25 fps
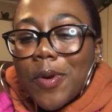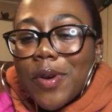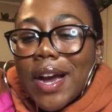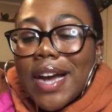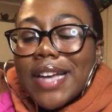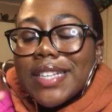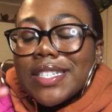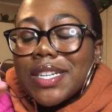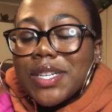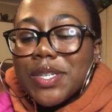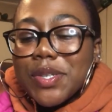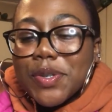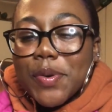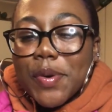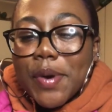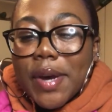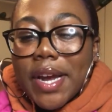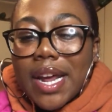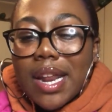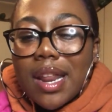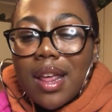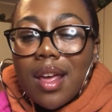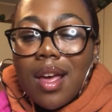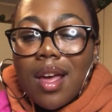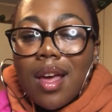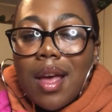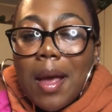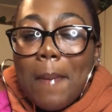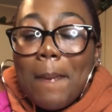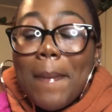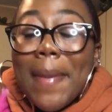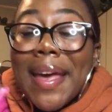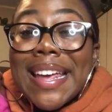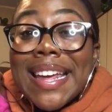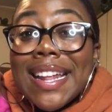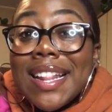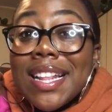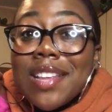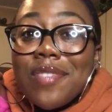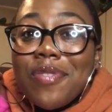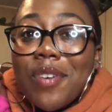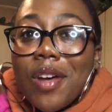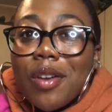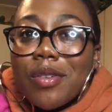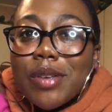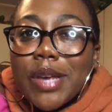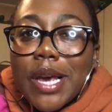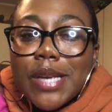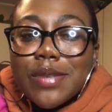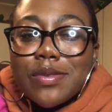guys enjoyed making these
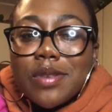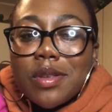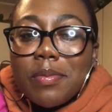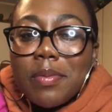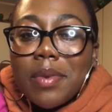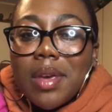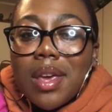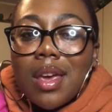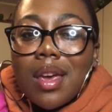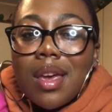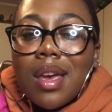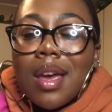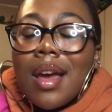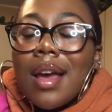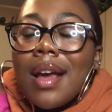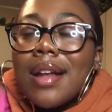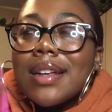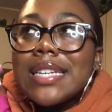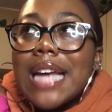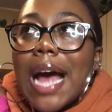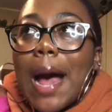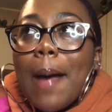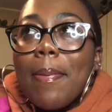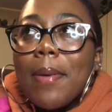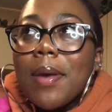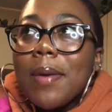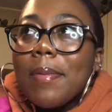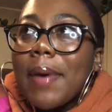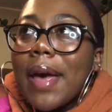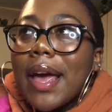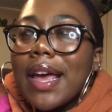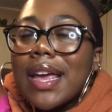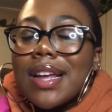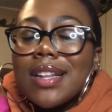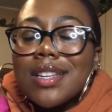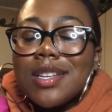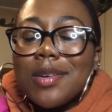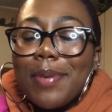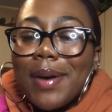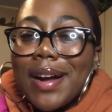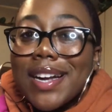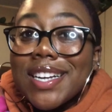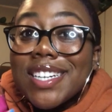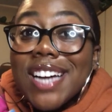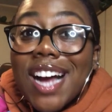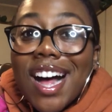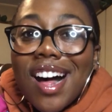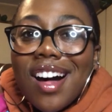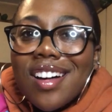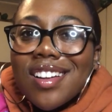funnel cakes with me, tapping back into my
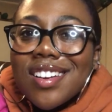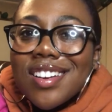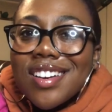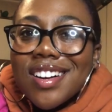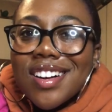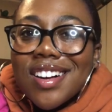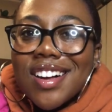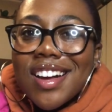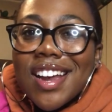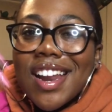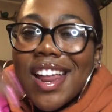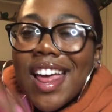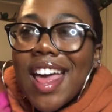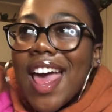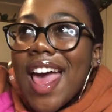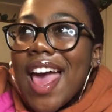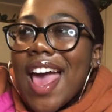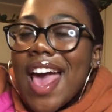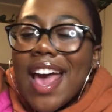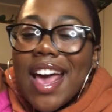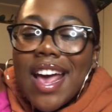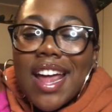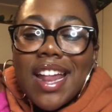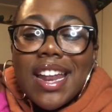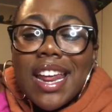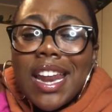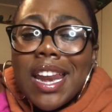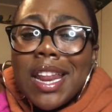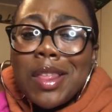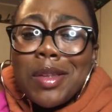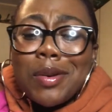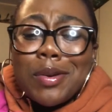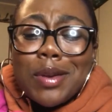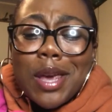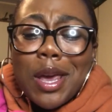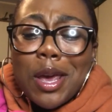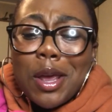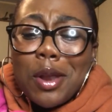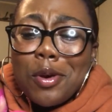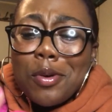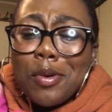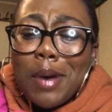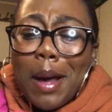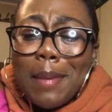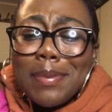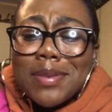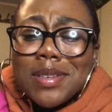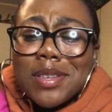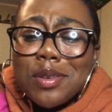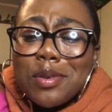childhood, and any little kid who
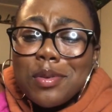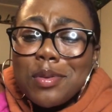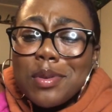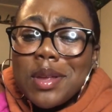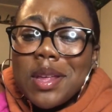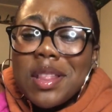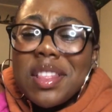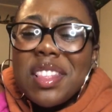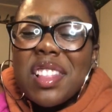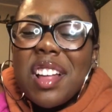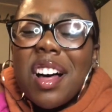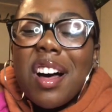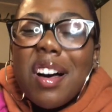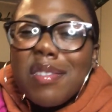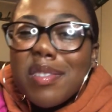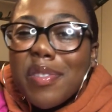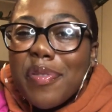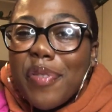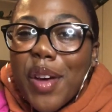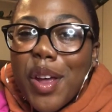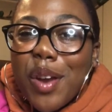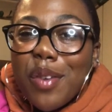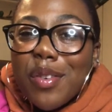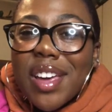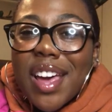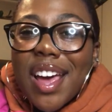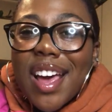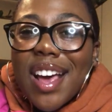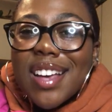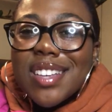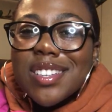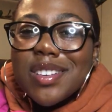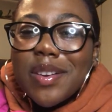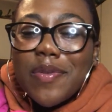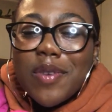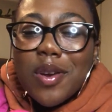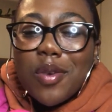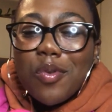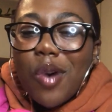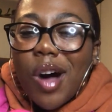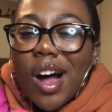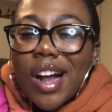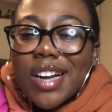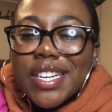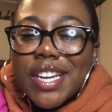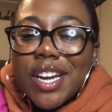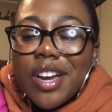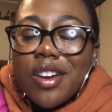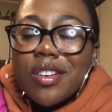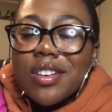absolutely loves funnel cakes. If you're
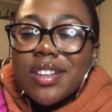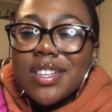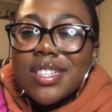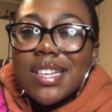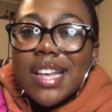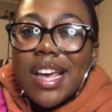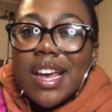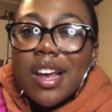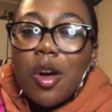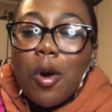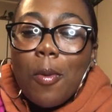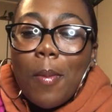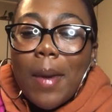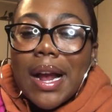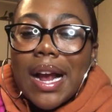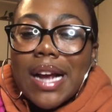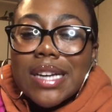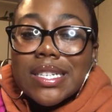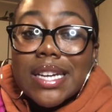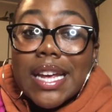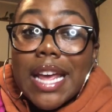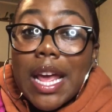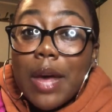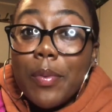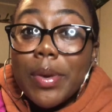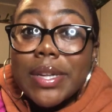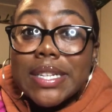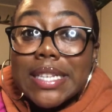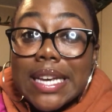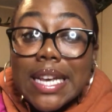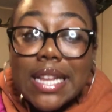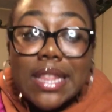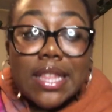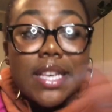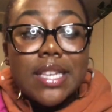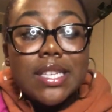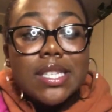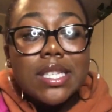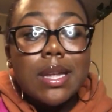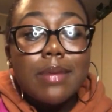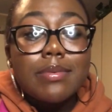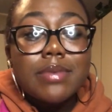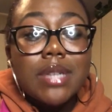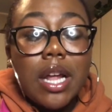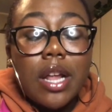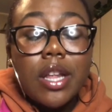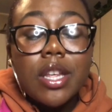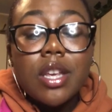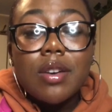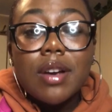watching, you're just like, oh my gosh, I can't wait to eat these, because I'm
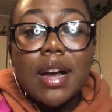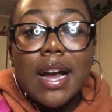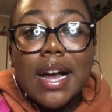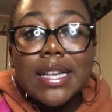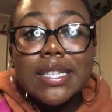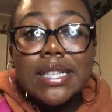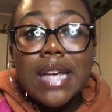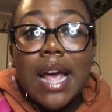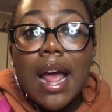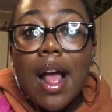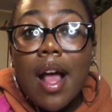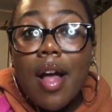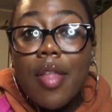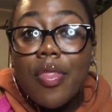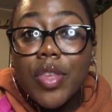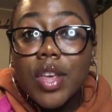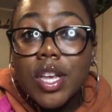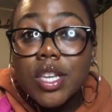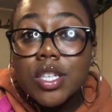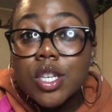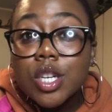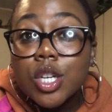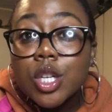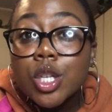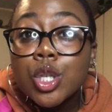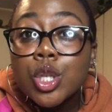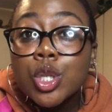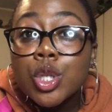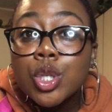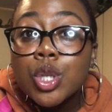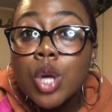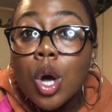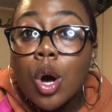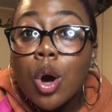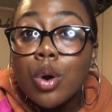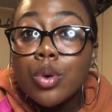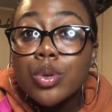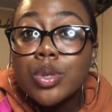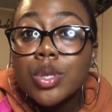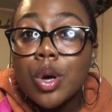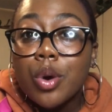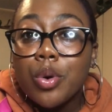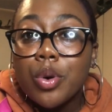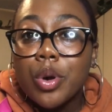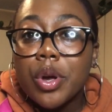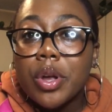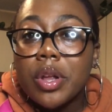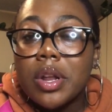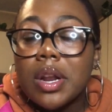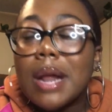telling you guys, these look so, so
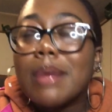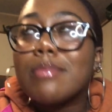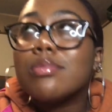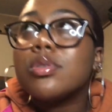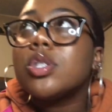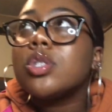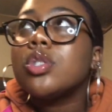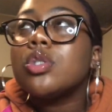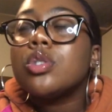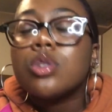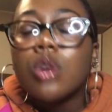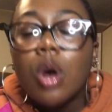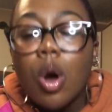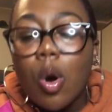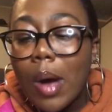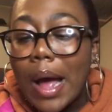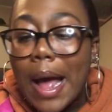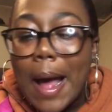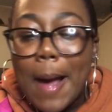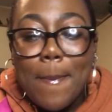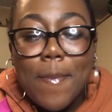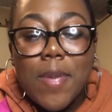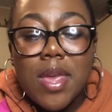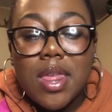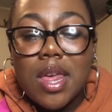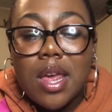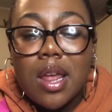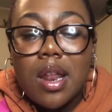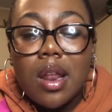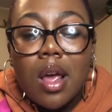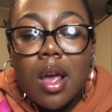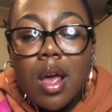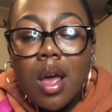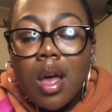good, and I'm so happy that